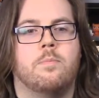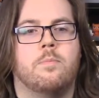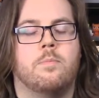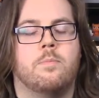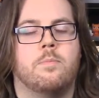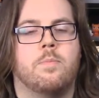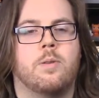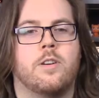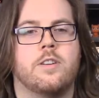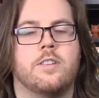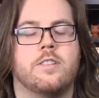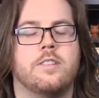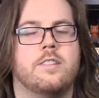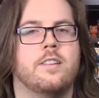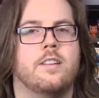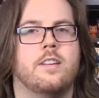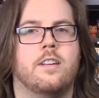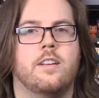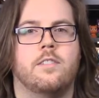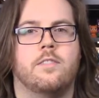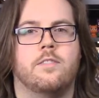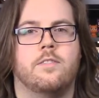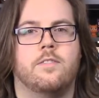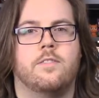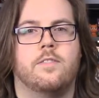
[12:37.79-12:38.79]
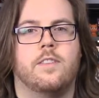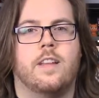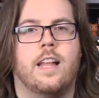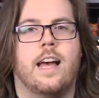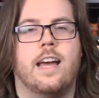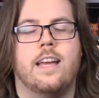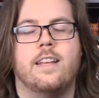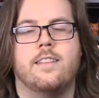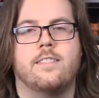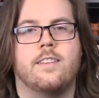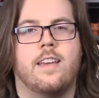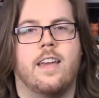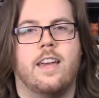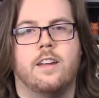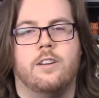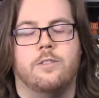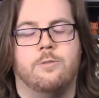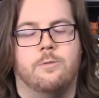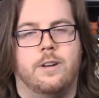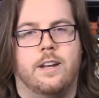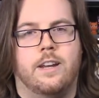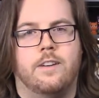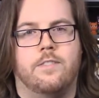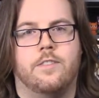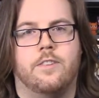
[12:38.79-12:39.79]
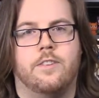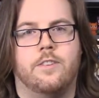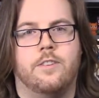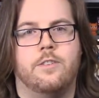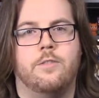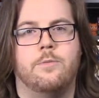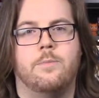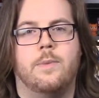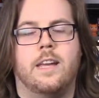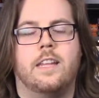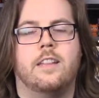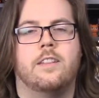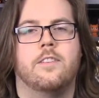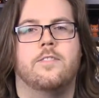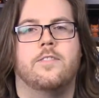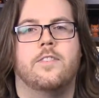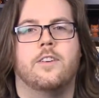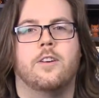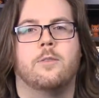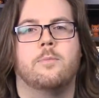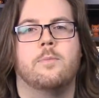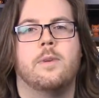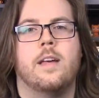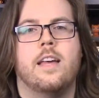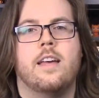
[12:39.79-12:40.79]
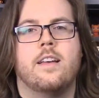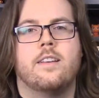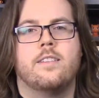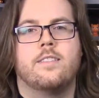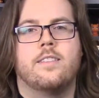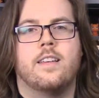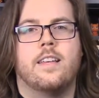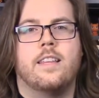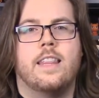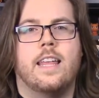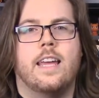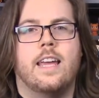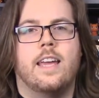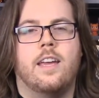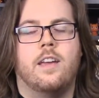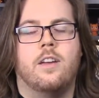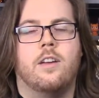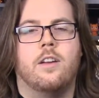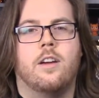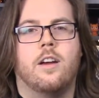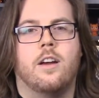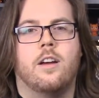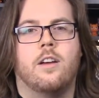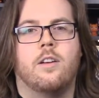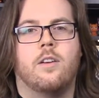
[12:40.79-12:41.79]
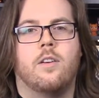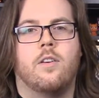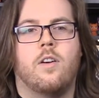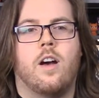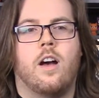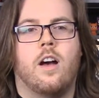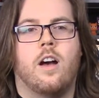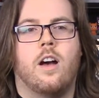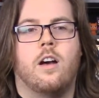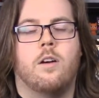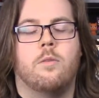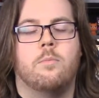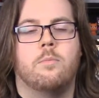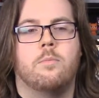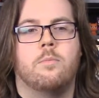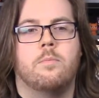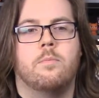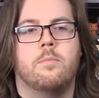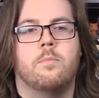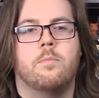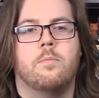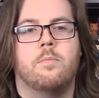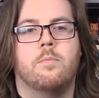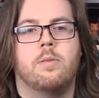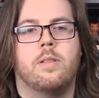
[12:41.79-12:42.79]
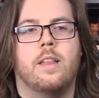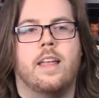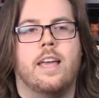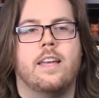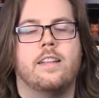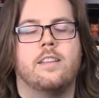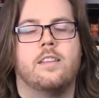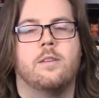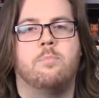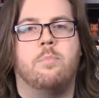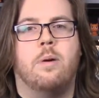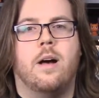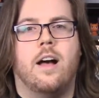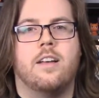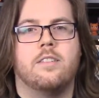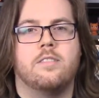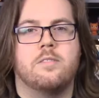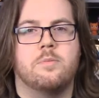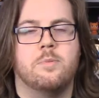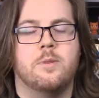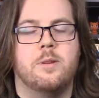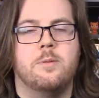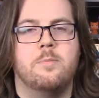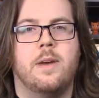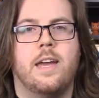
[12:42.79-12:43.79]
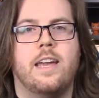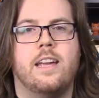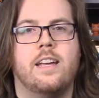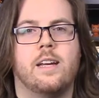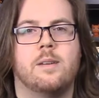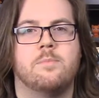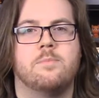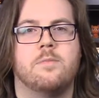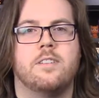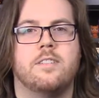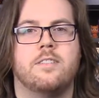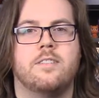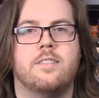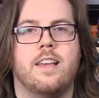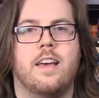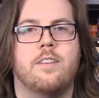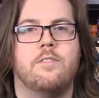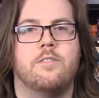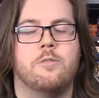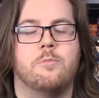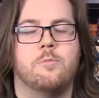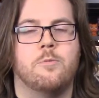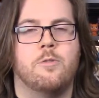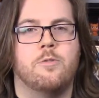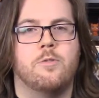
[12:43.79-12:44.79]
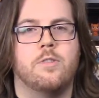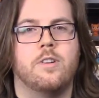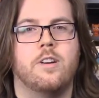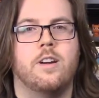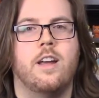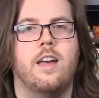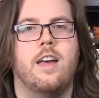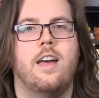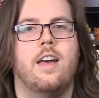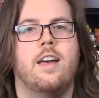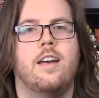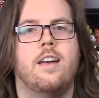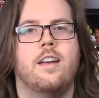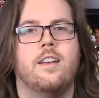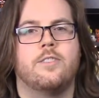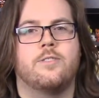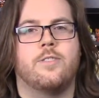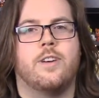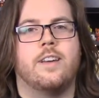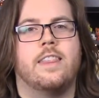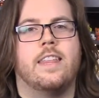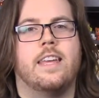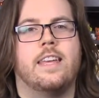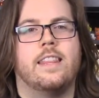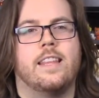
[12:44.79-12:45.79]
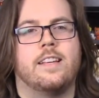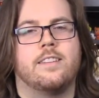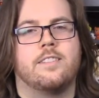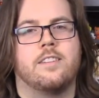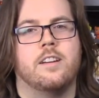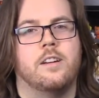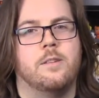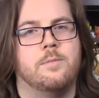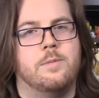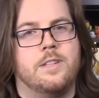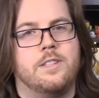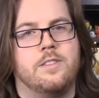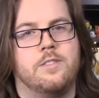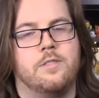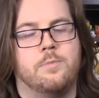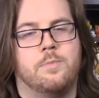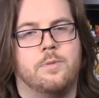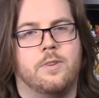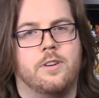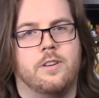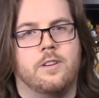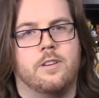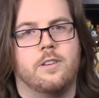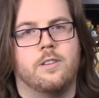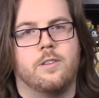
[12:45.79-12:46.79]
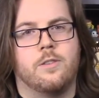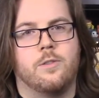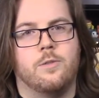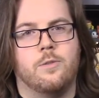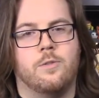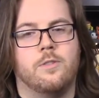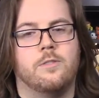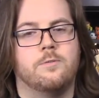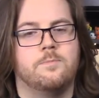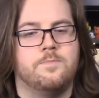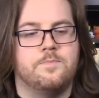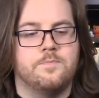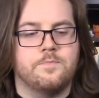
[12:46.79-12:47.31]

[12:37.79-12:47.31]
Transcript: person of Lionsgate or whatever who made the film said they um, plan to possibly make up to seven more, so I think that's going to be super cool